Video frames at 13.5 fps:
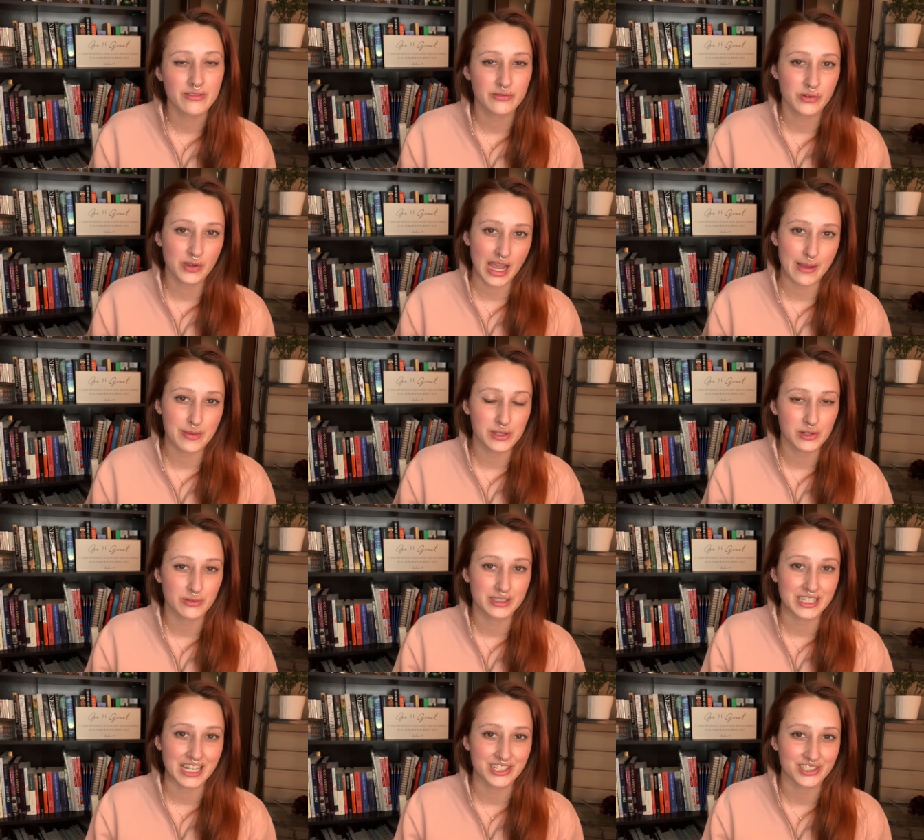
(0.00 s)
vocabulary
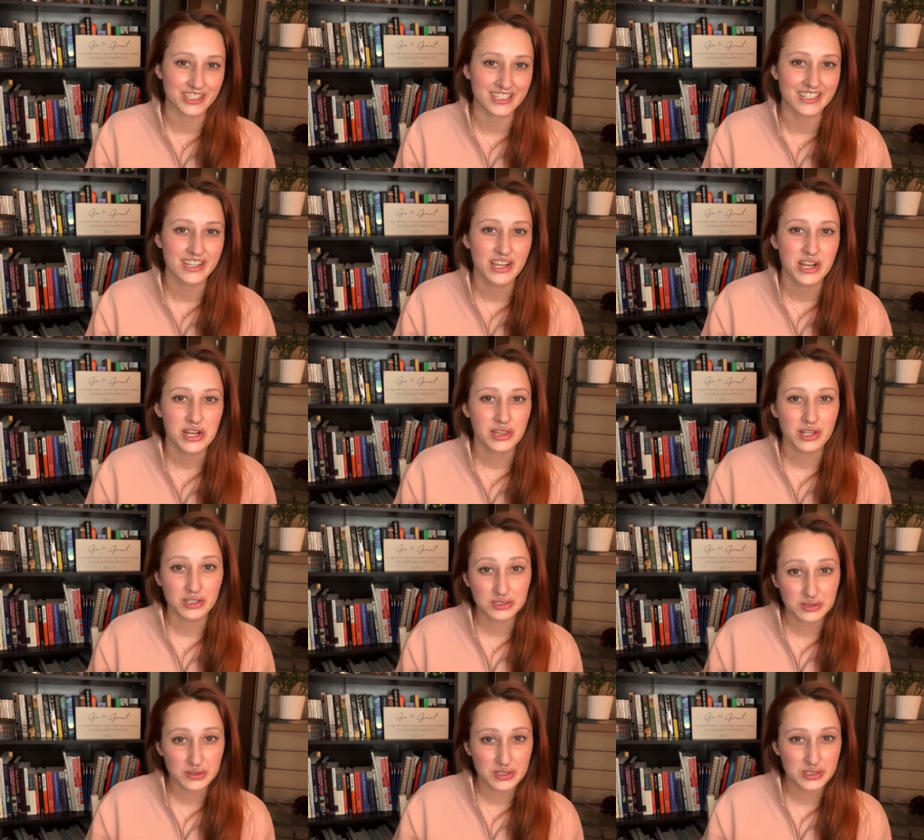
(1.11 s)
retention. Long
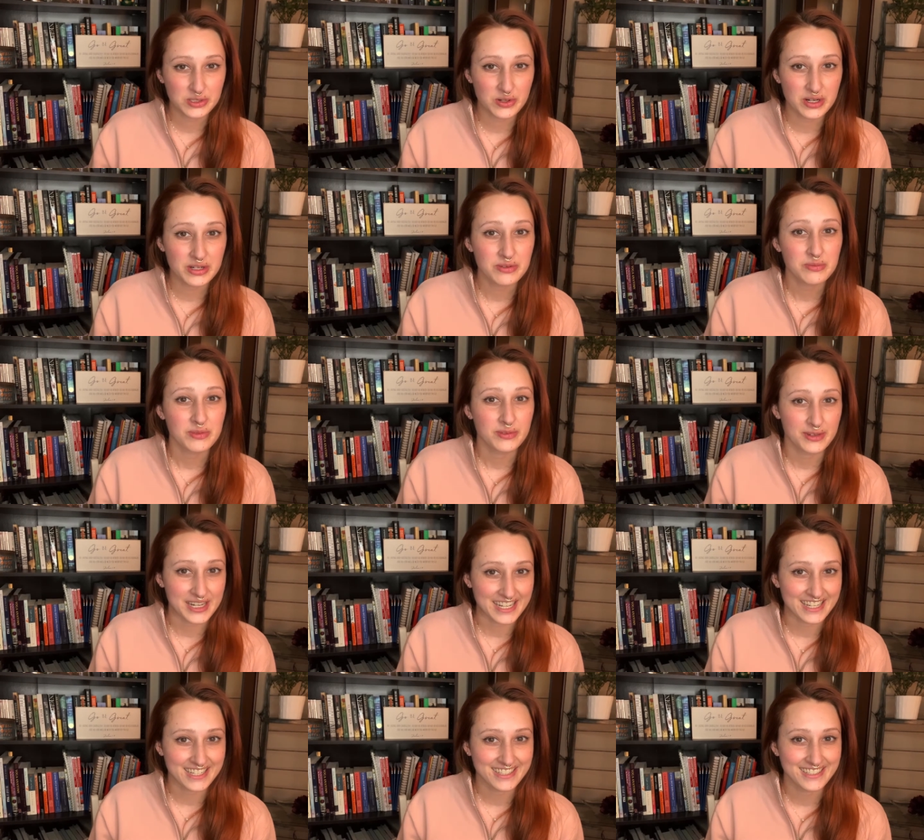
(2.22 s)
story short,
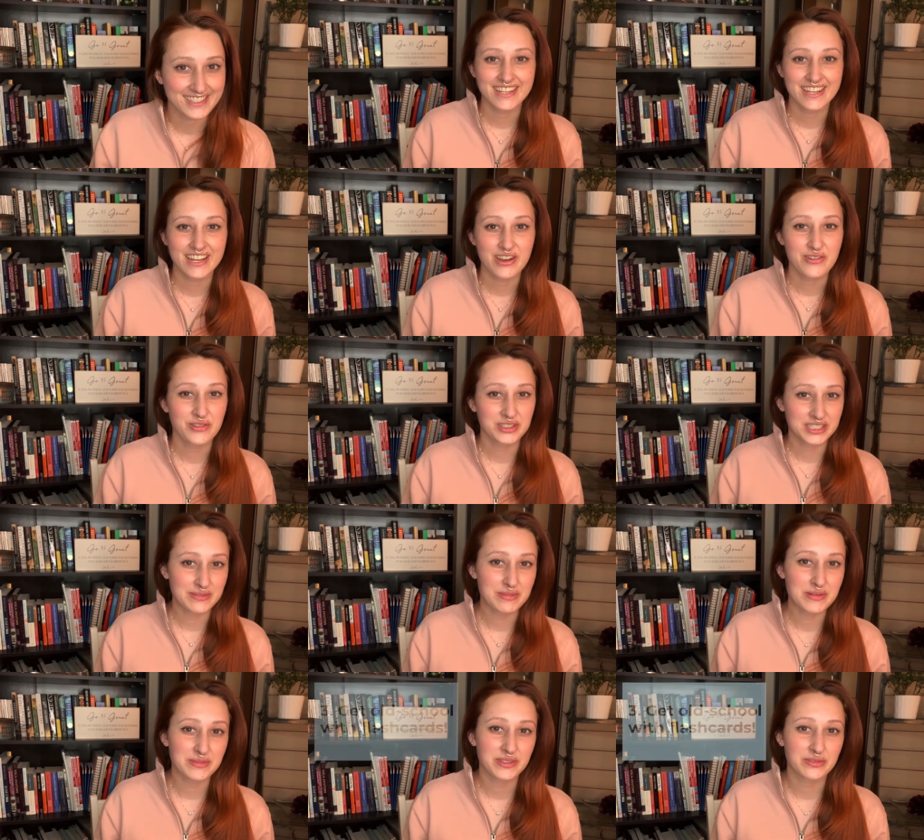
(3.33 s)
reading. For tip
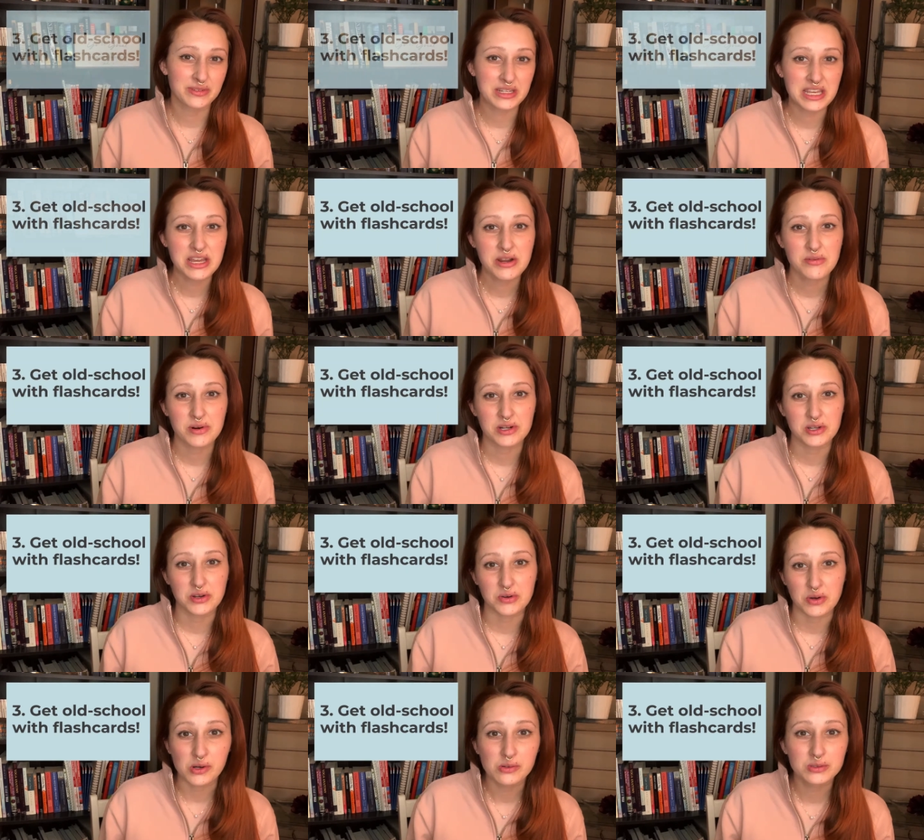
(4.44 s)
number 3, we're going to
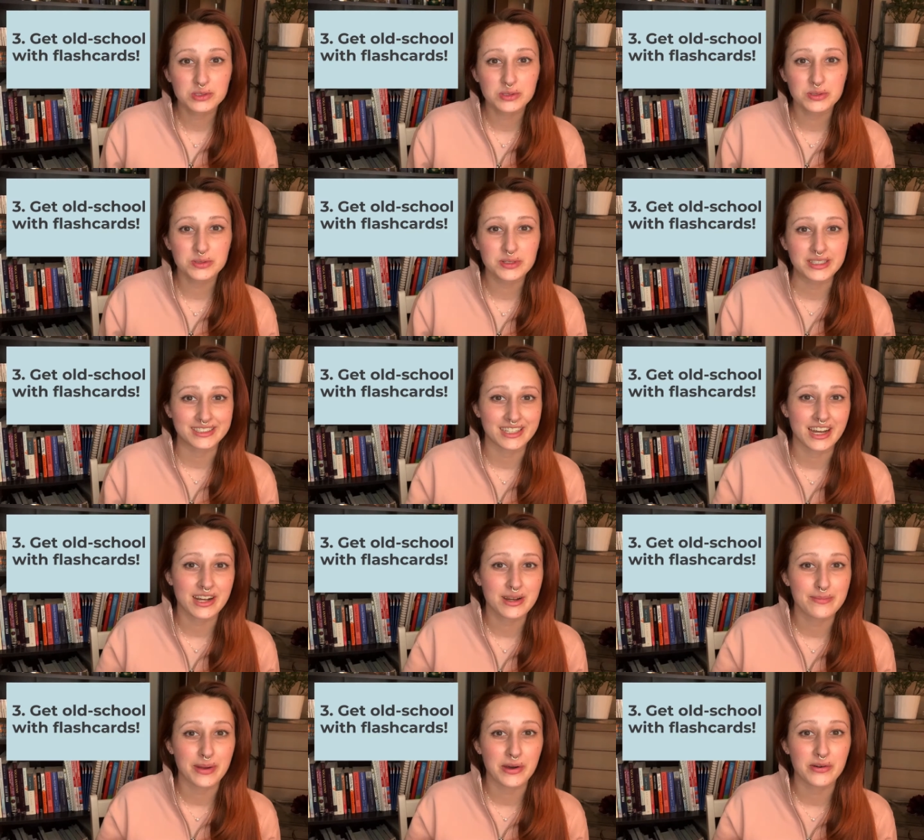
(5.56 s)
go old school and
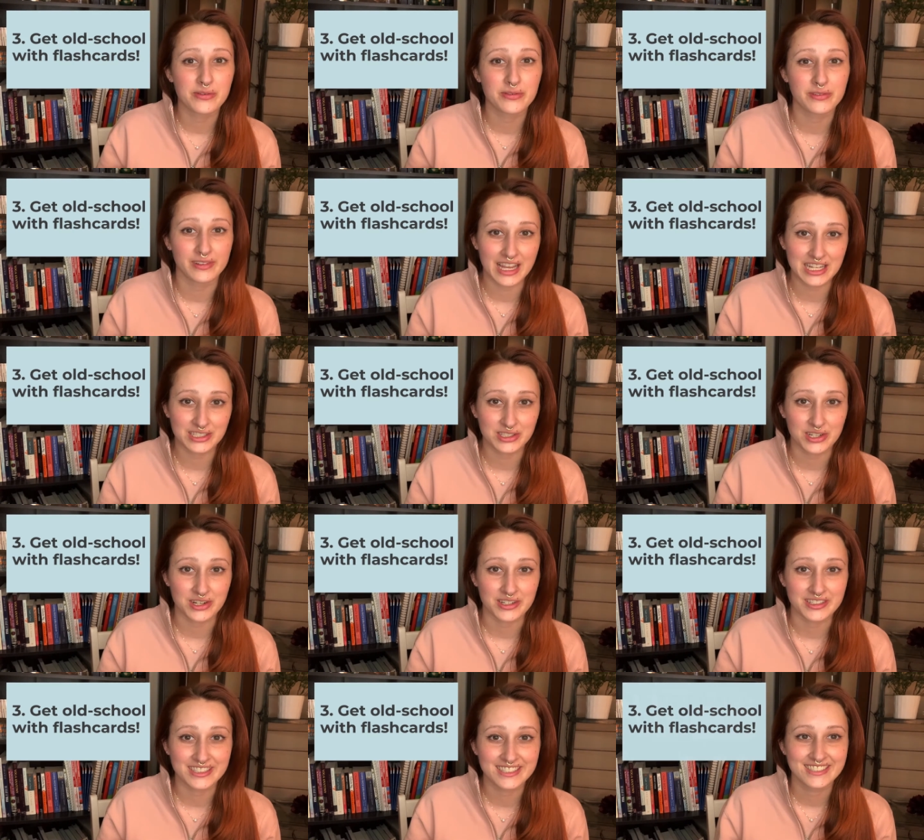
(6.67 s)
talk about
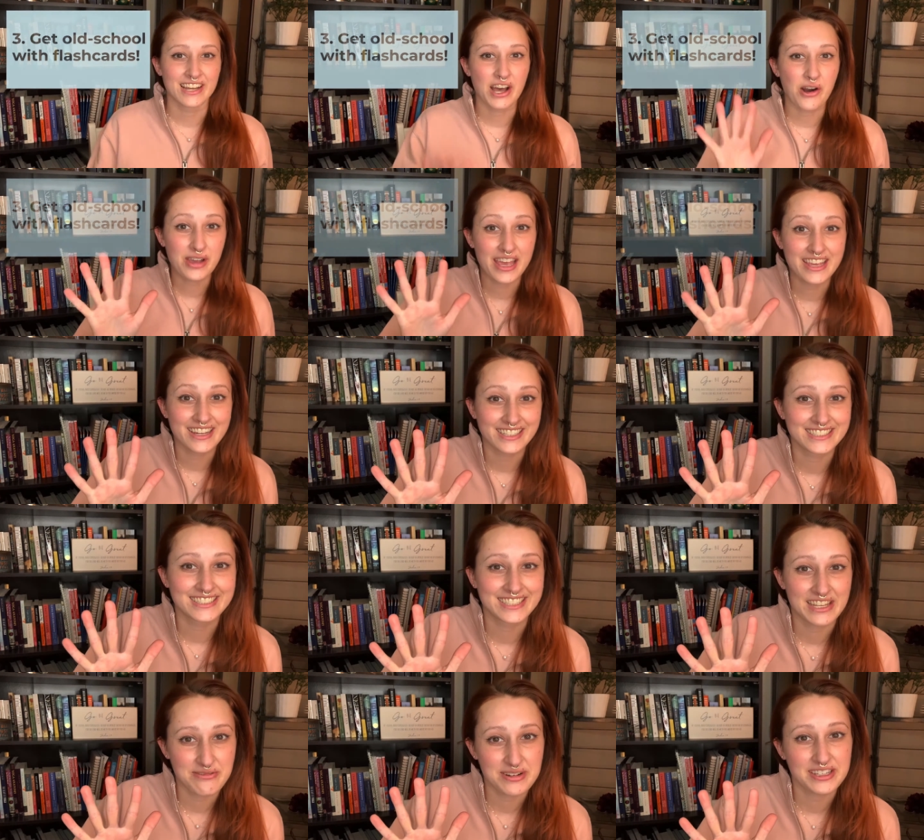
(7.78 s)
flashcards. Okay guys,
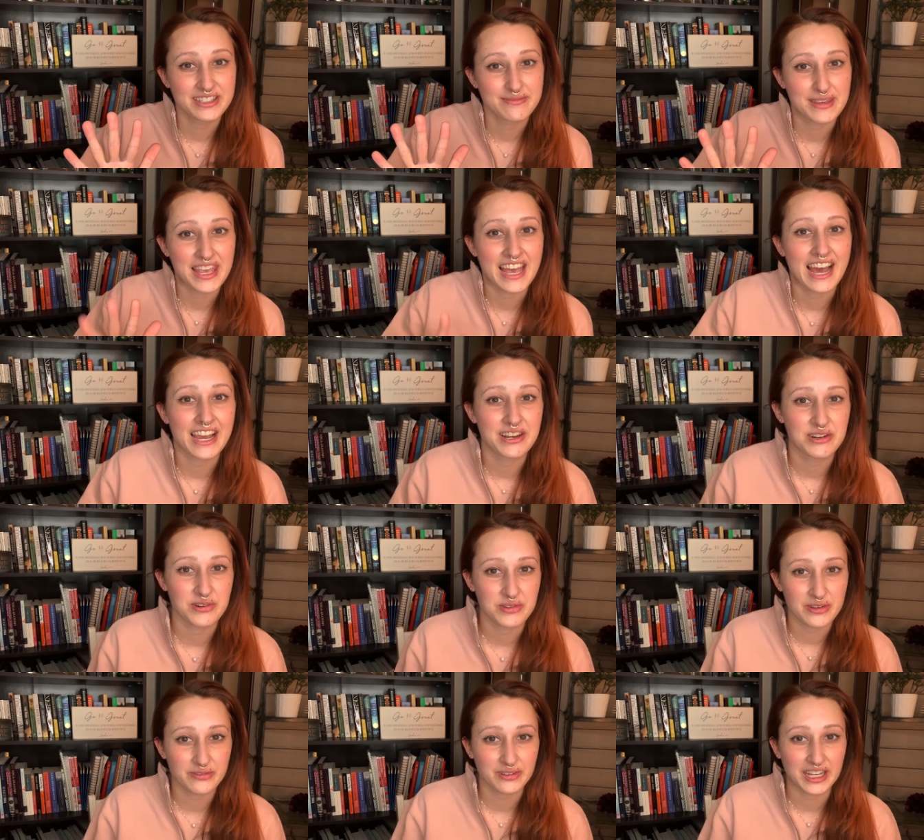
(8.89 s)
stay with me. I know
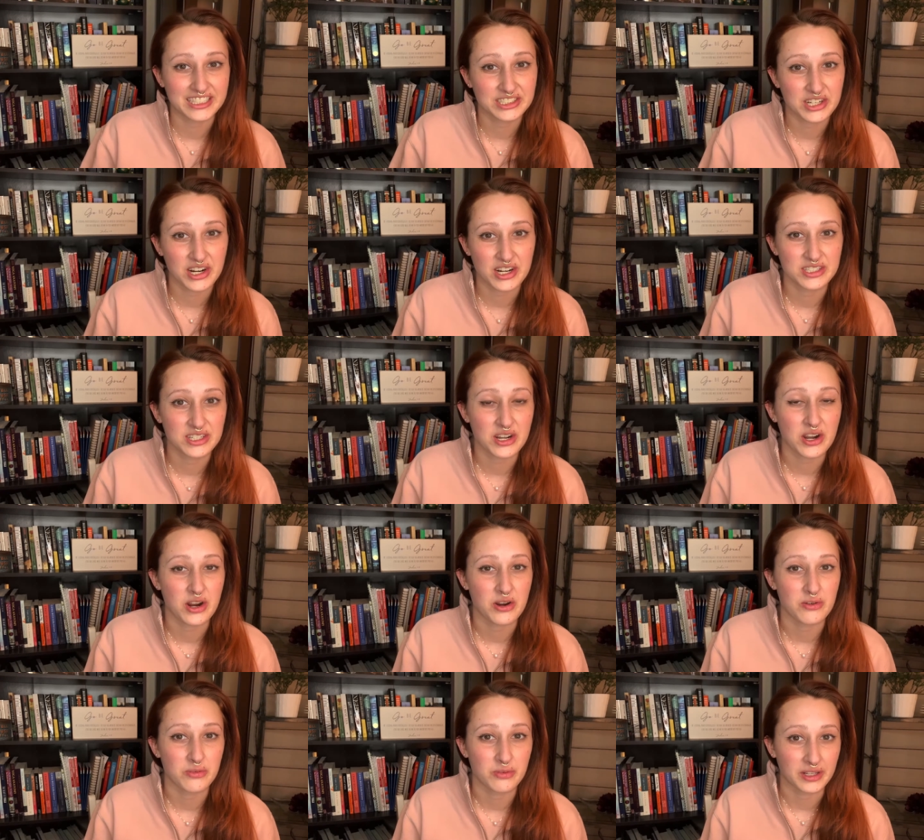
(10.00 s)
that flashcards
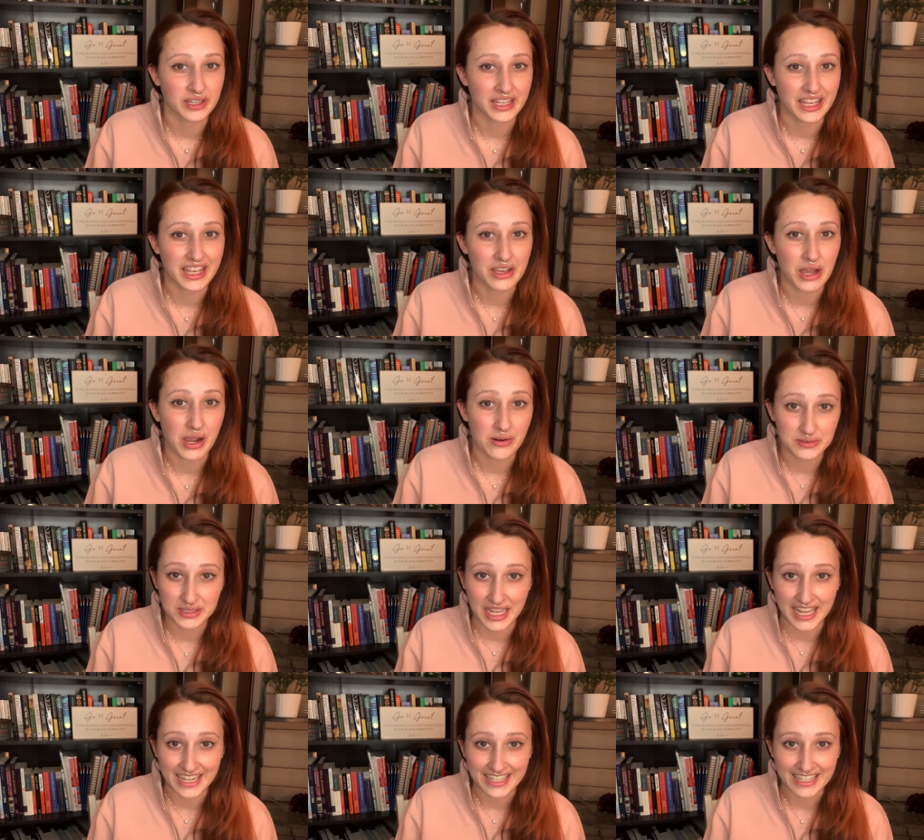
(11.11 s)
are really
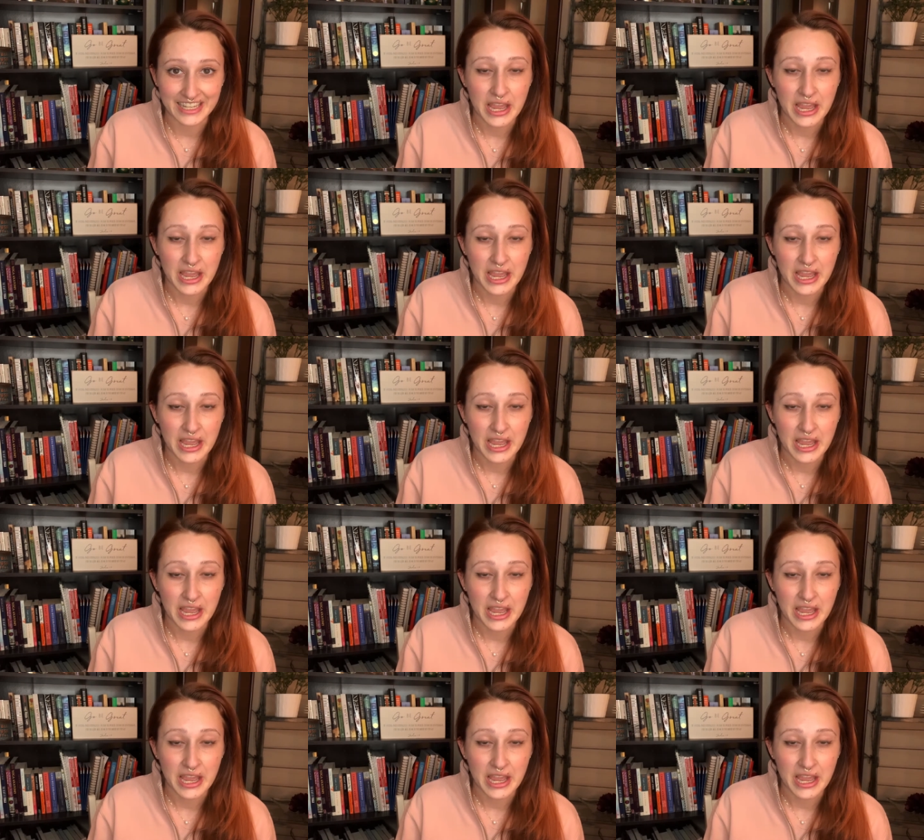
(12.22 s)
outdated,